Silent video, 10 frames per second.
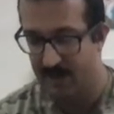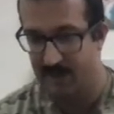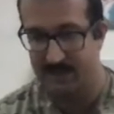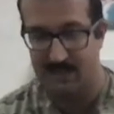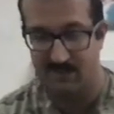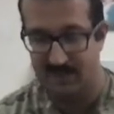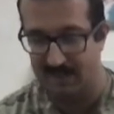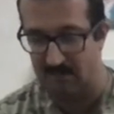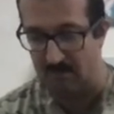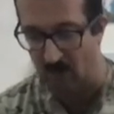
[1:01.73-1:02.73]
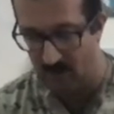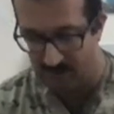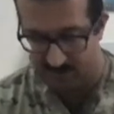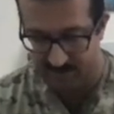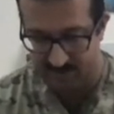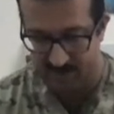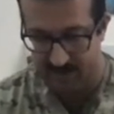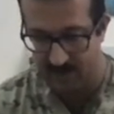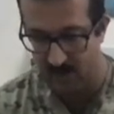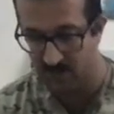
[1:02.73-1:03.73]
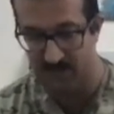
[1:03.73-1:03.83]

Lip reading: keeps things moist, helps with the